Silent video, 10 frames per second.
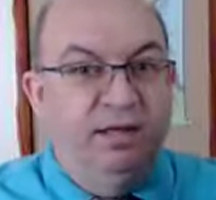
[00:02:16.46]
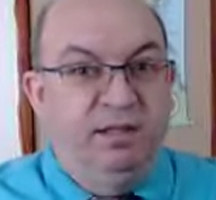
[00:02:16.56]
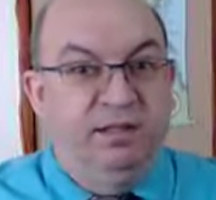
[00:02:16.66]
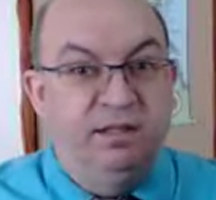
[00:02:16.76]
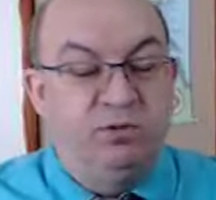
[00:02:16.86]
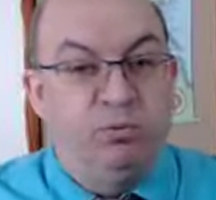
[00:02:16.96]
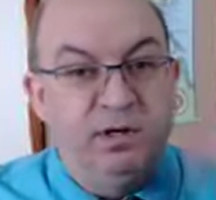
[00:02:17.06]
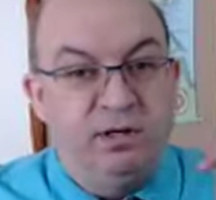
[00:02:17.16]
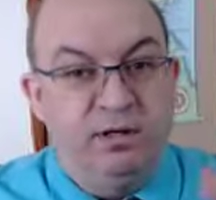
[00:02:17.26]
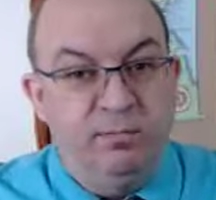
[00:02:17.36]
This
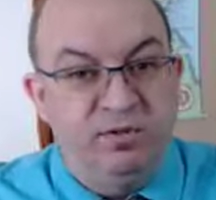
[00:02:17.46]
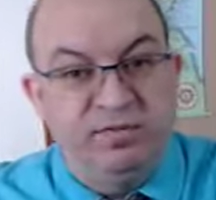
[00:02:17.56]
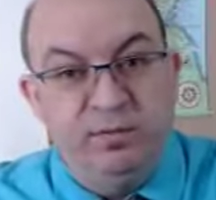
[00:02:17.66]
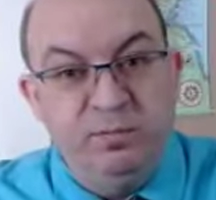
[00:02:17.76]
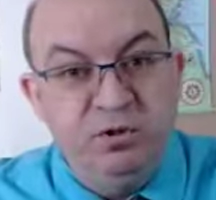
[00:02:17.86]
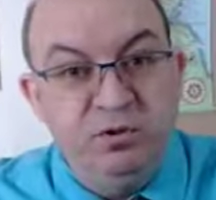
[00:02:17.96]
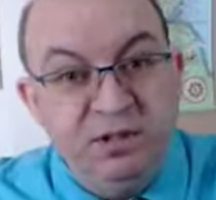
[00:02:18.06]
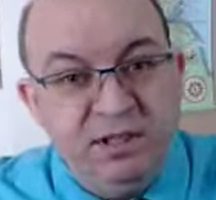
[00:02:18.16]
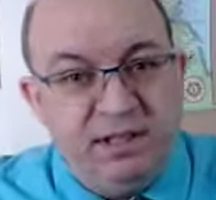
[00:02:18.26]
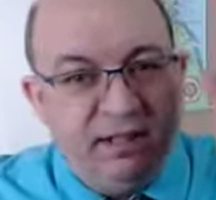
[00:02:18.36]
one comes from a
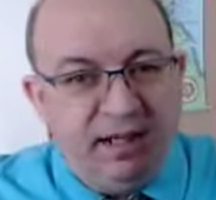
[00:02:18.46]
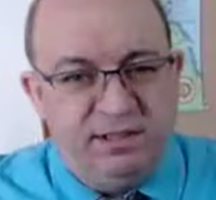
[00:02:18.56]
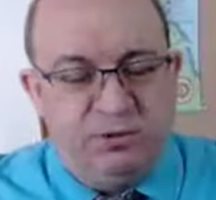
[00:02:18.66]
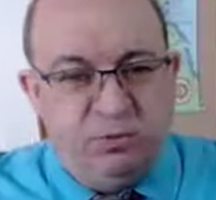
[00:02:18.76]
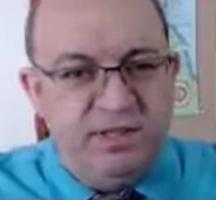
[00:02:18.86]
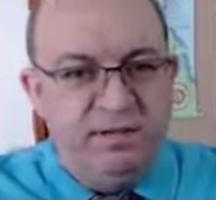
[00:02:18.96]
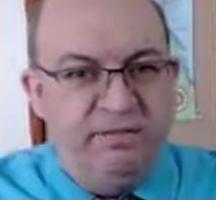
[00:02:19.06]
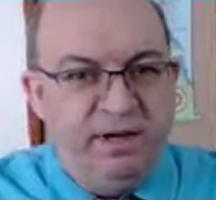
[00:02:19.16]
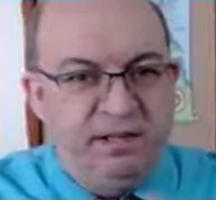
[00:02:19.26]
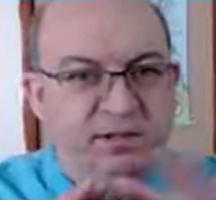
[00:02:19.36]
unique cask. Once they've
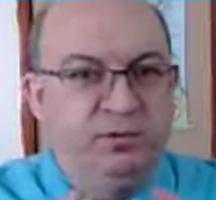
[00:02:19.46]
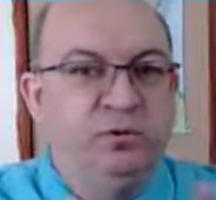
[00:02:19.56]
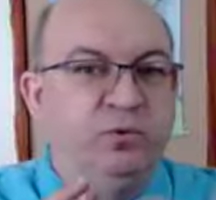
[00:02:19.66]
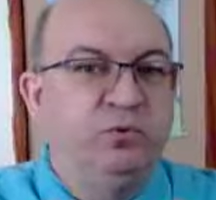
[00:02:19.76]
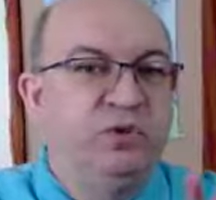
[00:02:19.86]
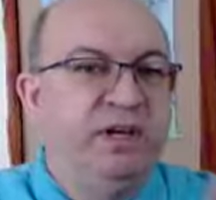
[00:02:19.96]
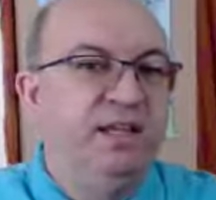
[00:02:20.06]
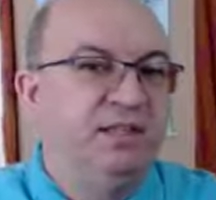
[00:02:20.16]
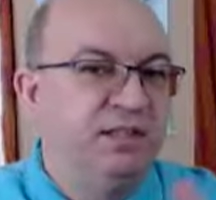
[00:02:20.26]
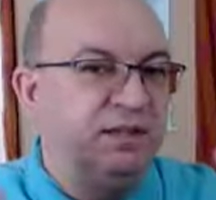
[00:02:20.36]
vatted all those
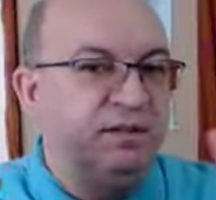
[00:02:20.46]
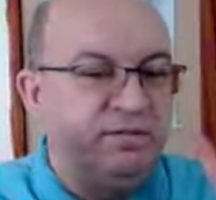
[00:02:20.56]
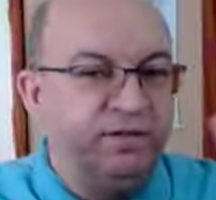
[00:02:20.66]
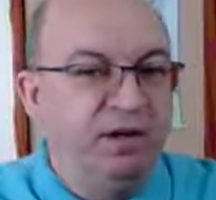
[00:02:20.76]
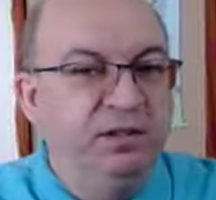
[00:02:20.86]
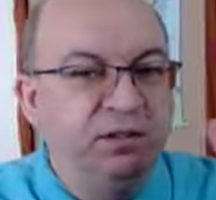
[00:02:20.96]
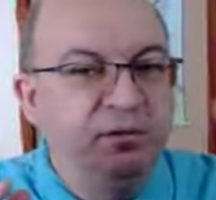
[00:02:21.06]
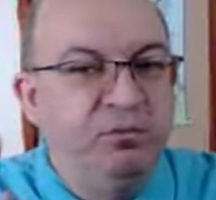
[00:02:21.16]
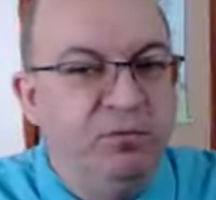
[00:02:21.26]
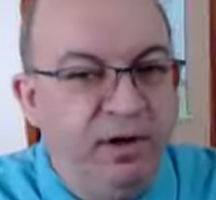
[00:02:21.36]
casks, they finally
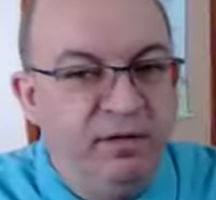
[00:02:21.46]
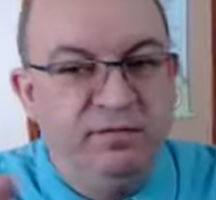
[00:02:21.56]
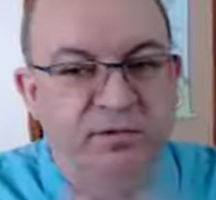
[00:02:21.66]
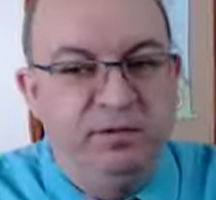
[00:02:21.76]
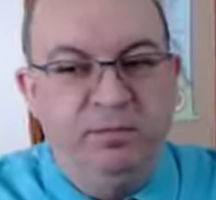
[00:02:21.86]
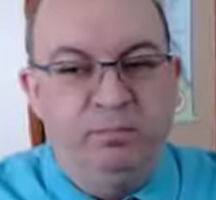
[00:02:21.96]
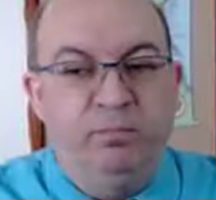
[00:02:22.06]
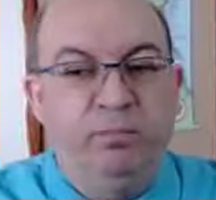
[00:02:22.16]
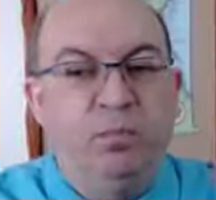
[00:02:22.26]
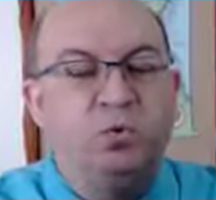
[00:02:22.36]
arrived to the
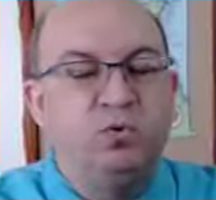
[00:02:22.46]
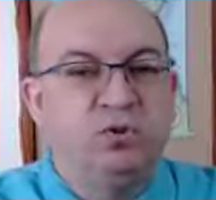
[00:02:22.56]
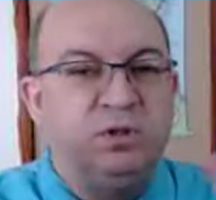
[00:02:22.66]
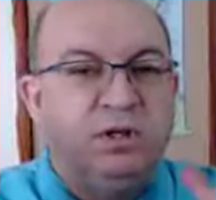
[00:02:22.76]
most